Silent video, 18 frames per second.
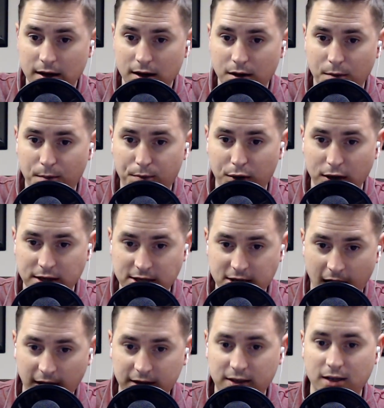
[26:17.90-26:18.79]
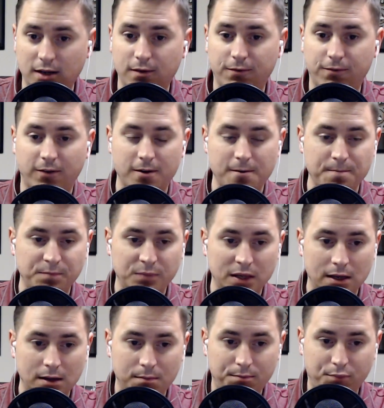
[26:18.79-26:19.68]
productive,
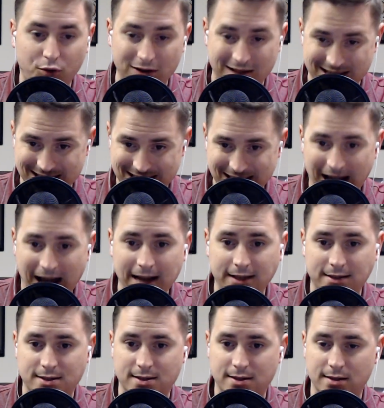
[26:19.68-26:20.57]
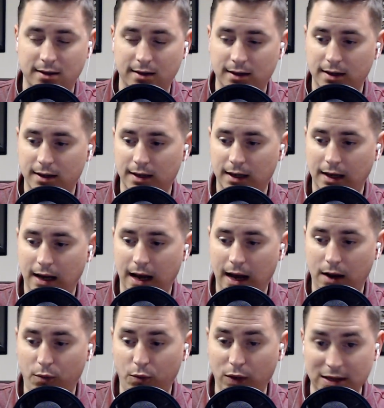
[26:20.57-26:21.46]
precise,
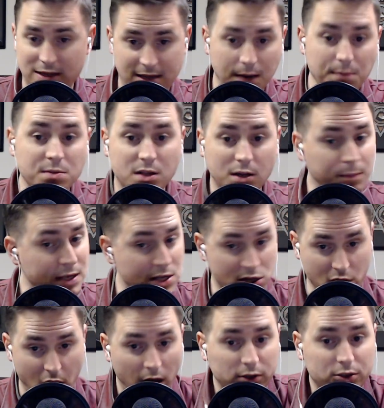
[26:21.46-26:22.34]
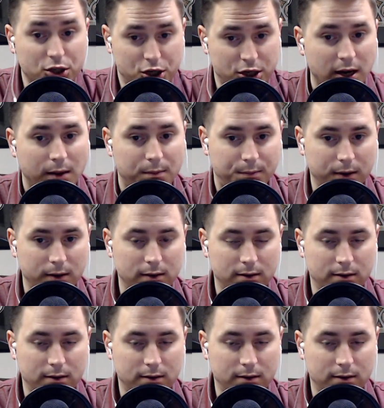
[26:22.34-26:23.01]
what seems to be scholarship.